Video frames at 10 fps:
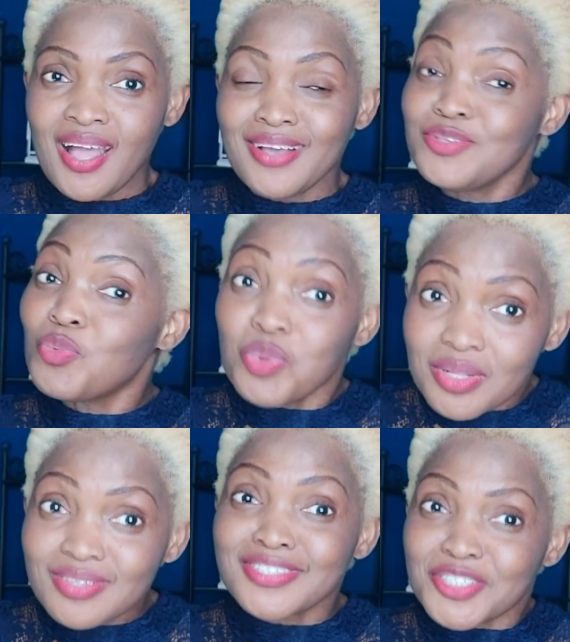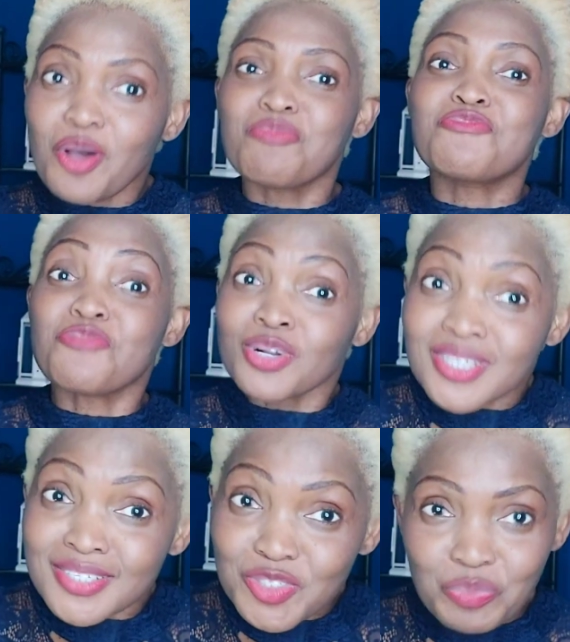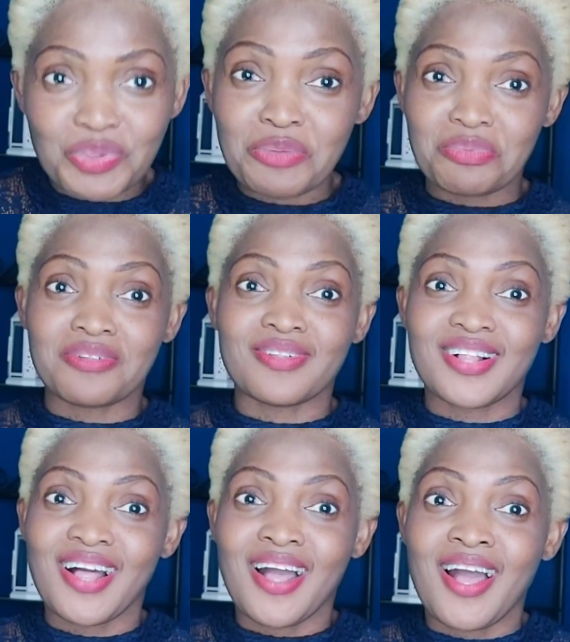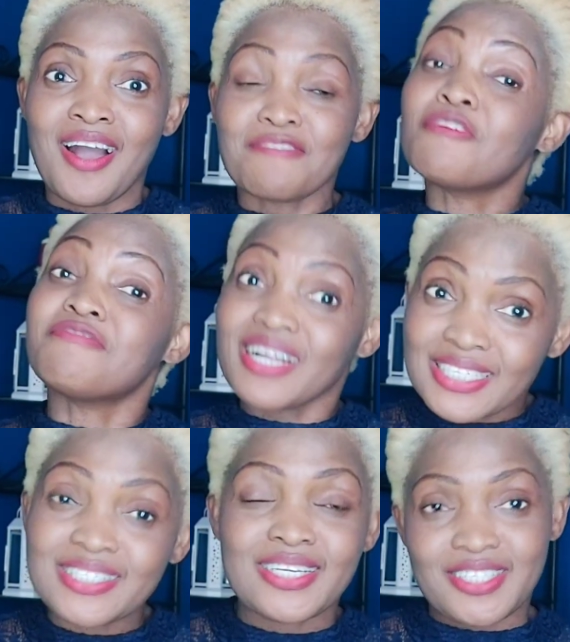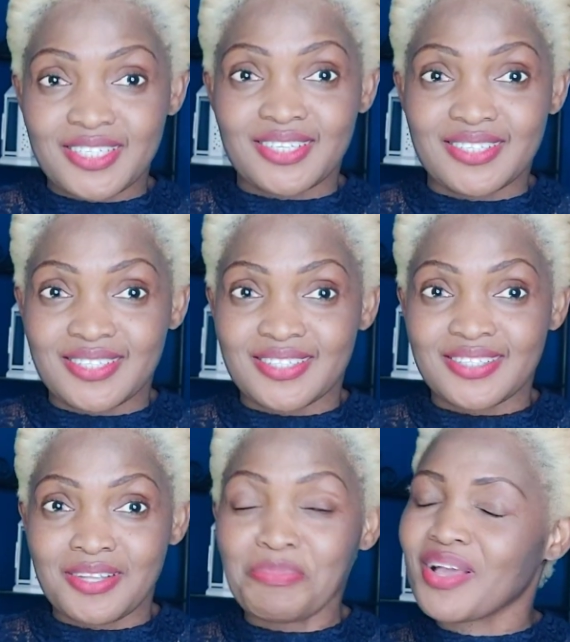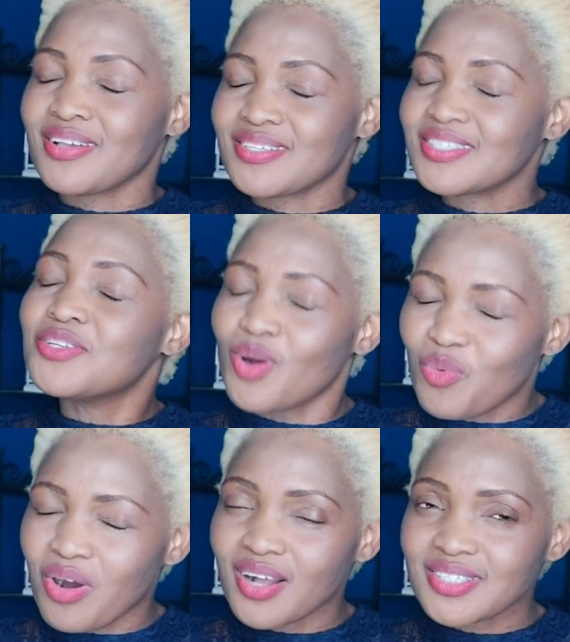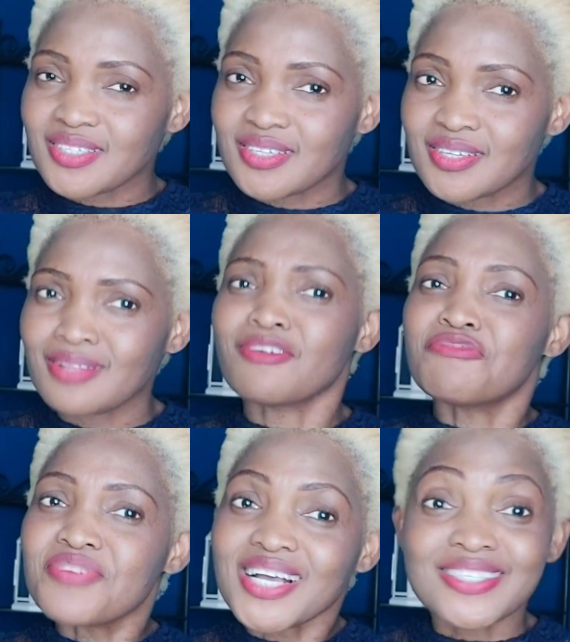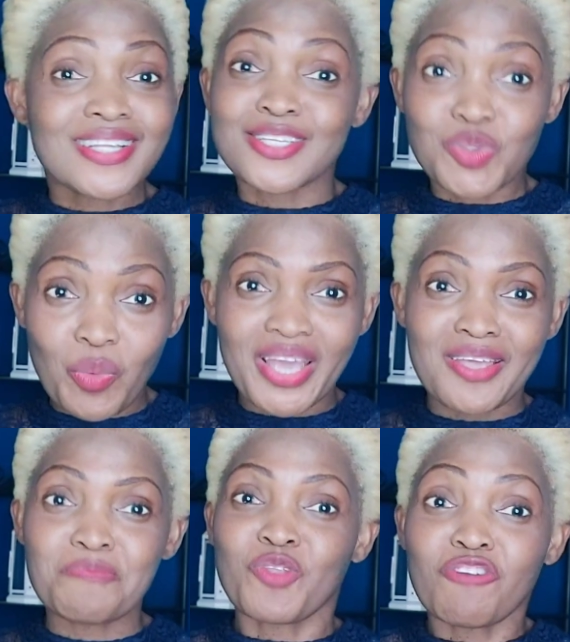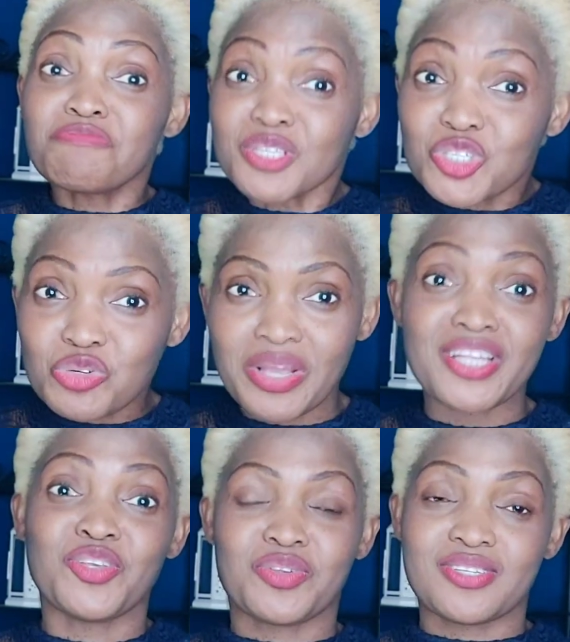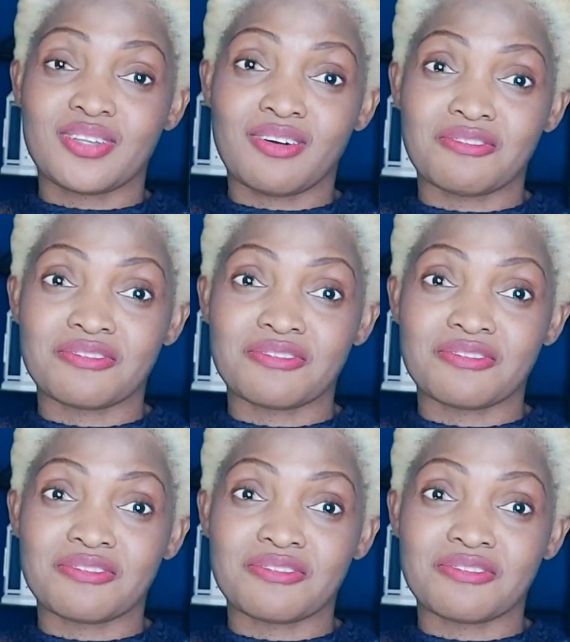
you will stop running to people for validation. Because you know what? The fastest way of betraying yourself